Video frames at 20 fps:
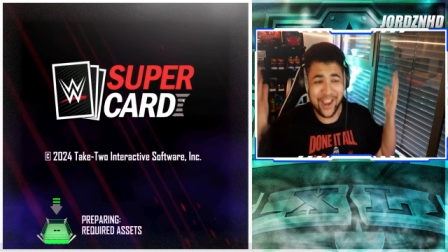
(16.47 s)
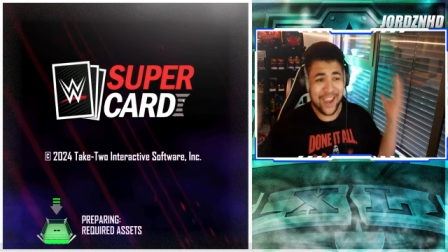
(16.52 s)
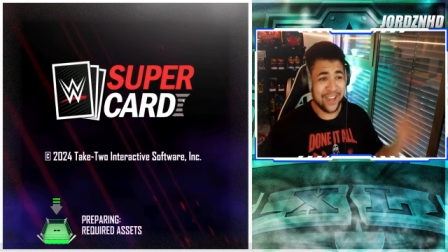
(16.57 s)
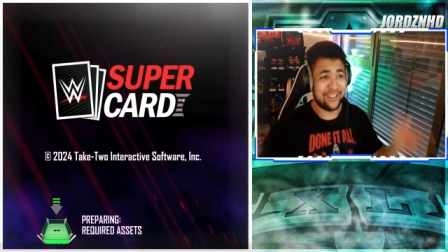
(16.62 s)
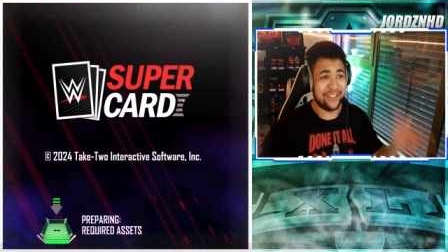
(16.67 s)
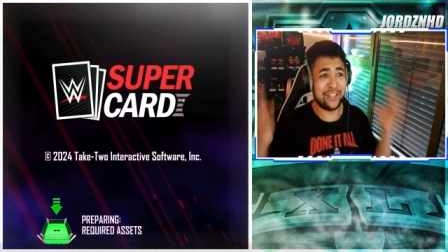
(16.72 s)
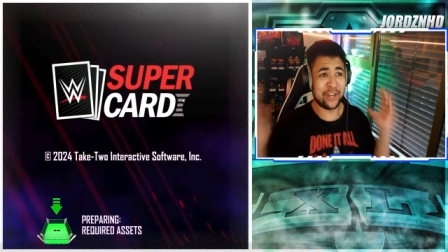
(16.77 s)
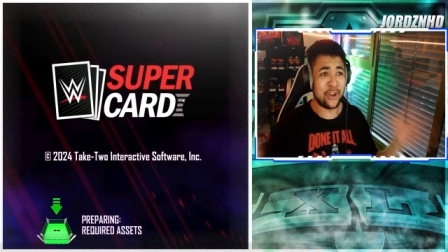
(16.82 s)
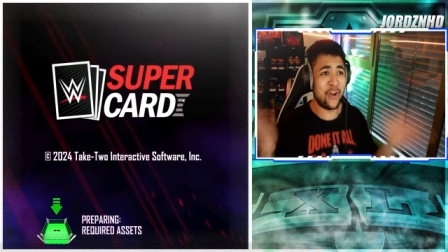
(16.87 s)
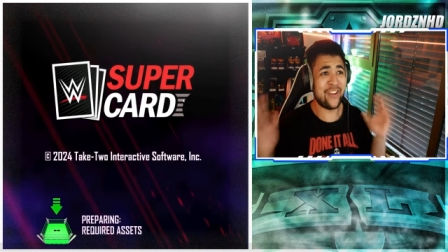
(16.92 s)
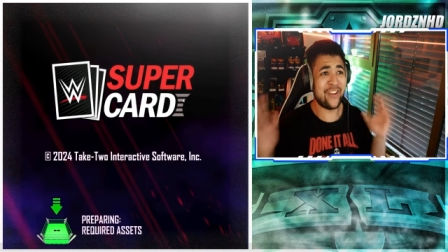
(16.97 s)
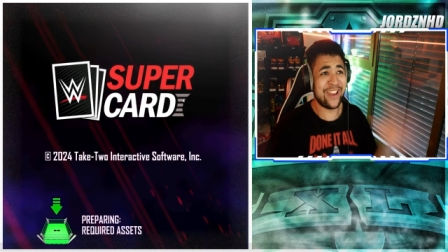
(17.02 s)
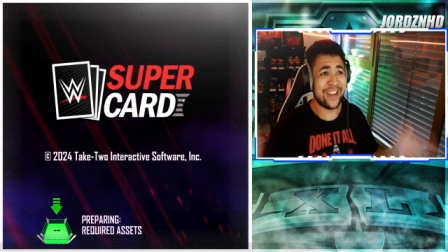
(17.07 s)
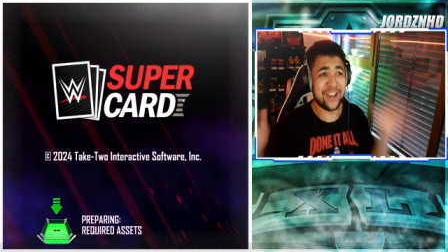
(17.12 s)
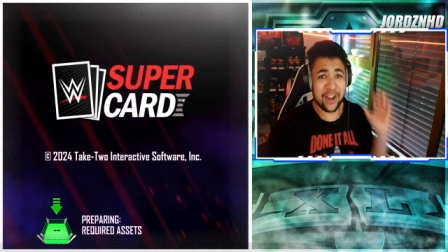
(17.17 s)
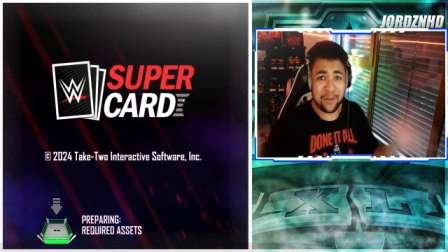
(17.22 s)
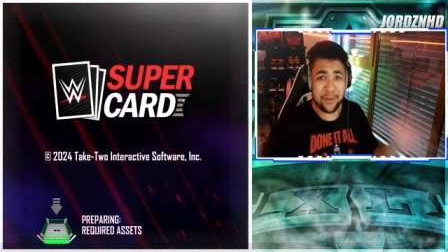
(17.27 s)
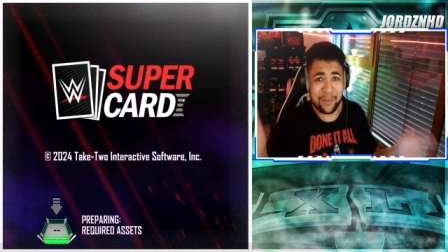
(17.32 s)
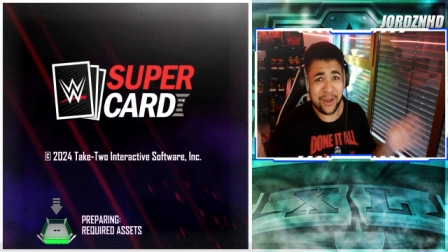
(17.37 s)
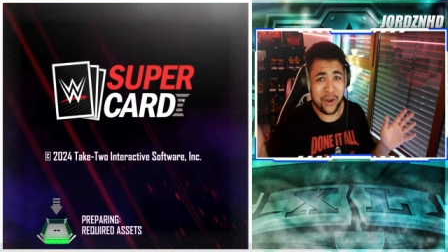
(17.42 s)
Is the content
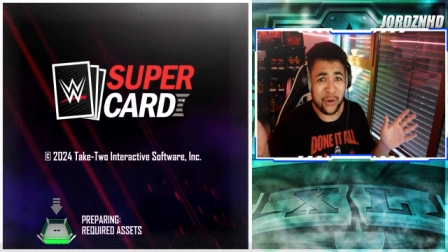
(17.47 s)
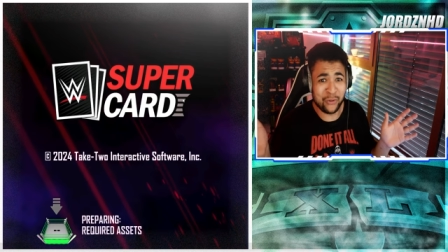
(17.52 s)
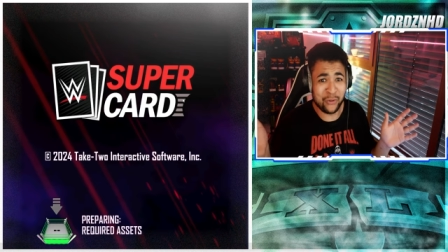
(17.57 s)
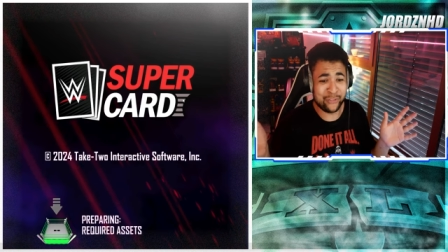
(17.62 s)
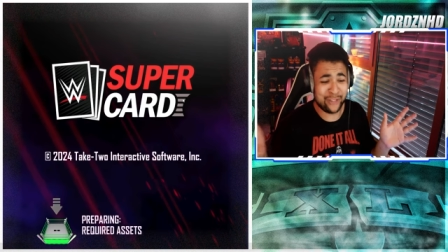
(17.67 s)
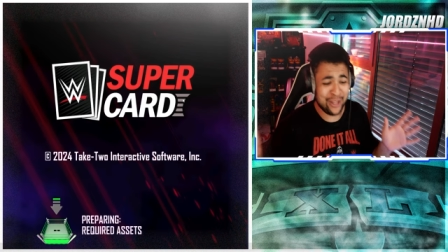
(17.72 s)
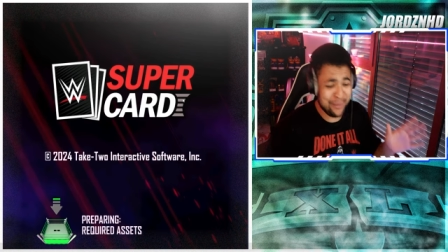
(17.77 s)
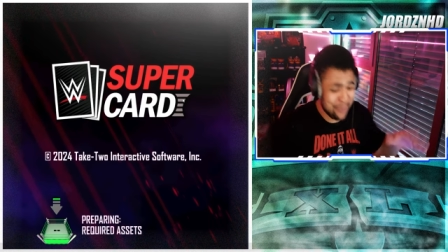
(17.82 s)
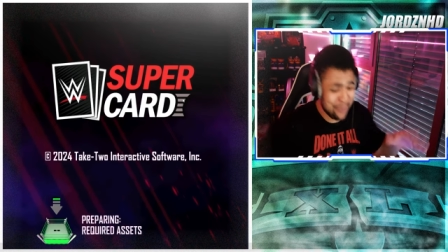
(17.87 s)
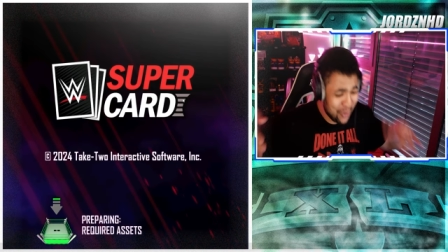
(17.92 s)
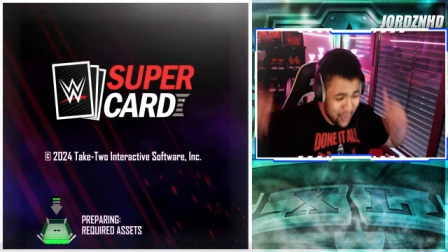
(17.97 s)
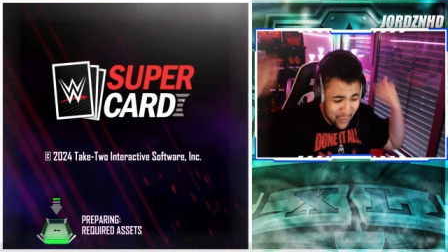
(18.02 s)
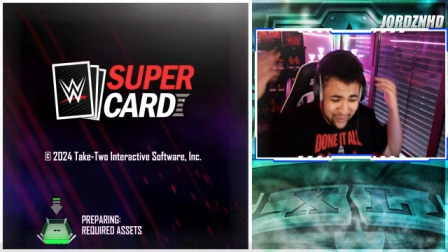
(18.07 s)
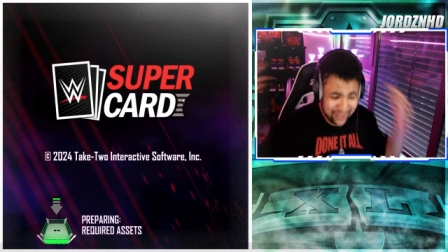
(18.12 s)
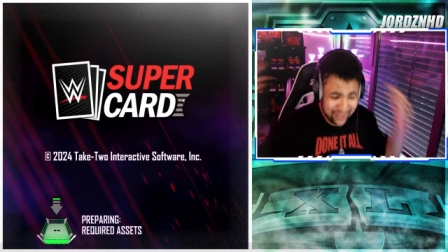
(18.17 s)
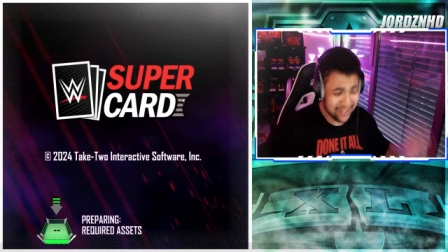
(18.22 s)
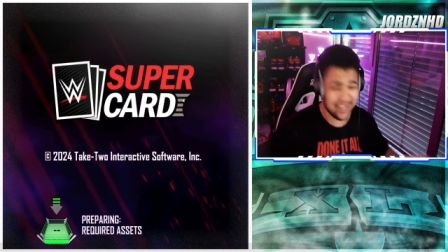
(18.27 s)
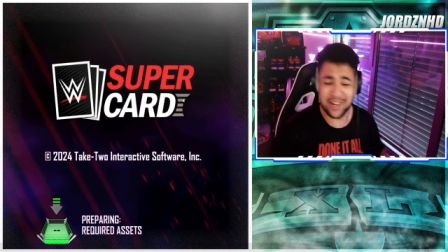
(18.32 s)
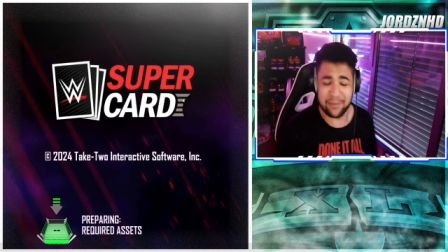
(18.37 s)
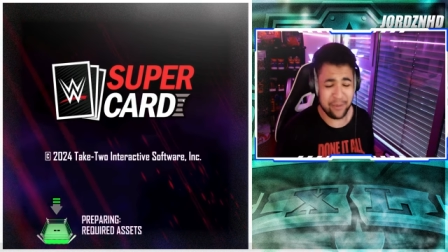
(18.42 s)
going to be awesome or is
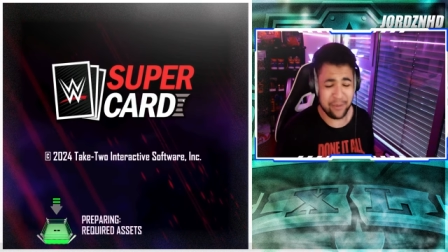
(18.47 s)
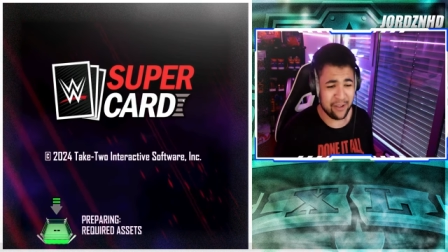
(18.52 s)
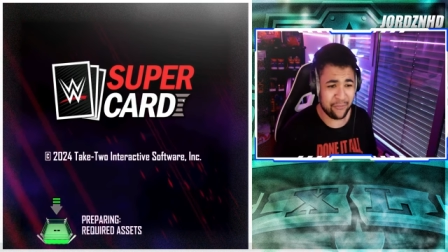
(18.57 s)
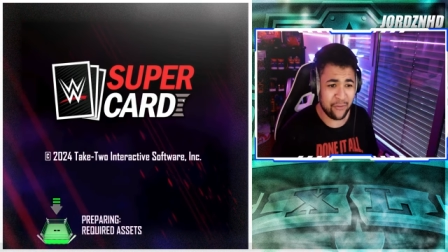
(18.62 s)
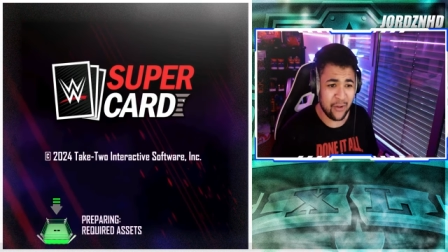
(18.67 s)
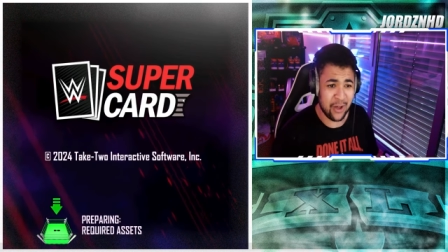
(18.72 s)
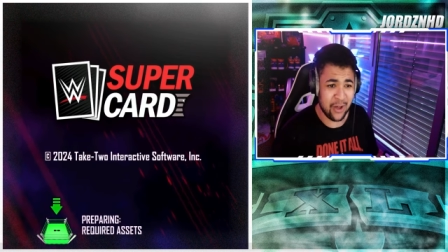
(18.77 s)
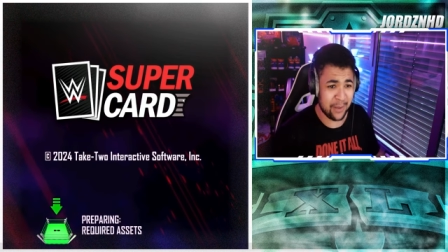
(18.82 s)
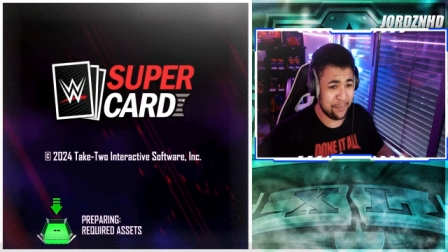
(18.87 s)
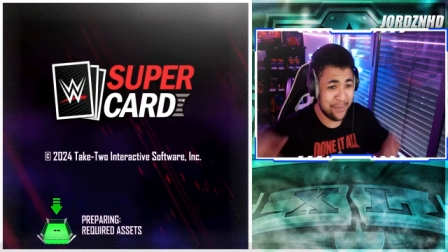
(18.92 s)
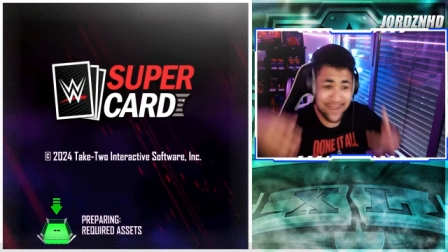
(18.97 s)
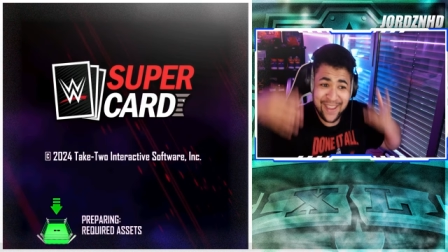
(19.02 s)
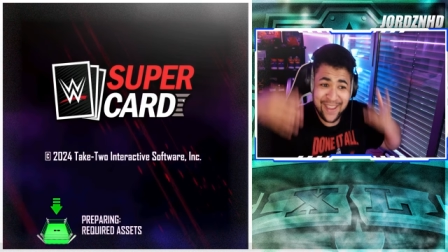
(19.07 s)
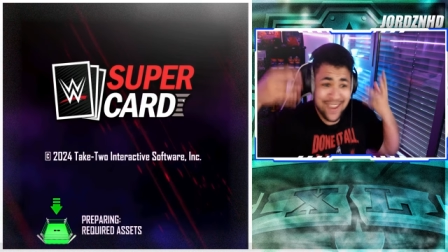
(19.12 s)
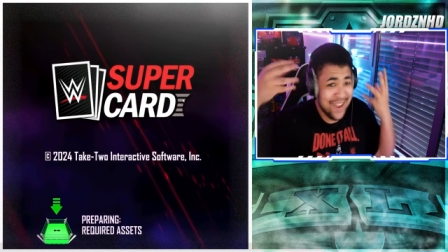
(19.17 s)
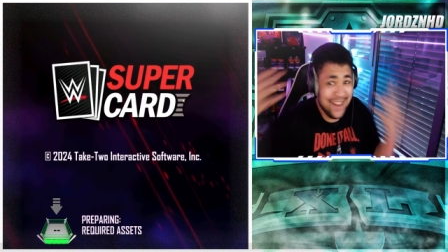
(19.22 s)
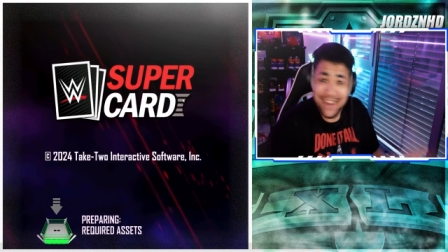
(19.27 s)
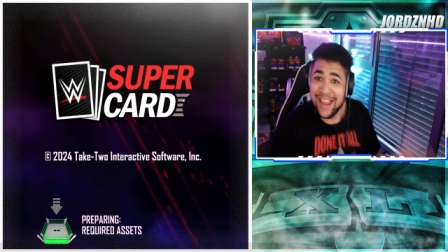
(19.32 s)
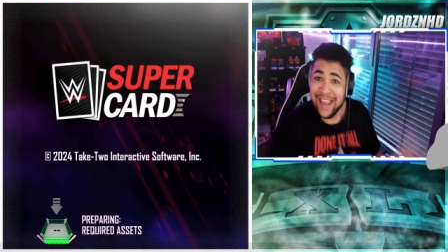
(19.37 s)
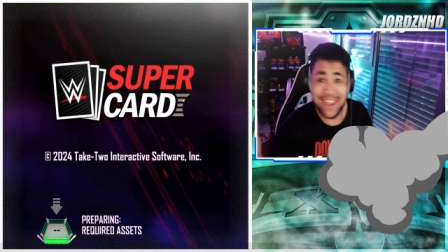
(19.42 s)
it going to be a flop?
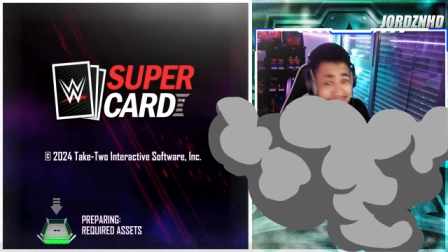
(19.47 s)
Let's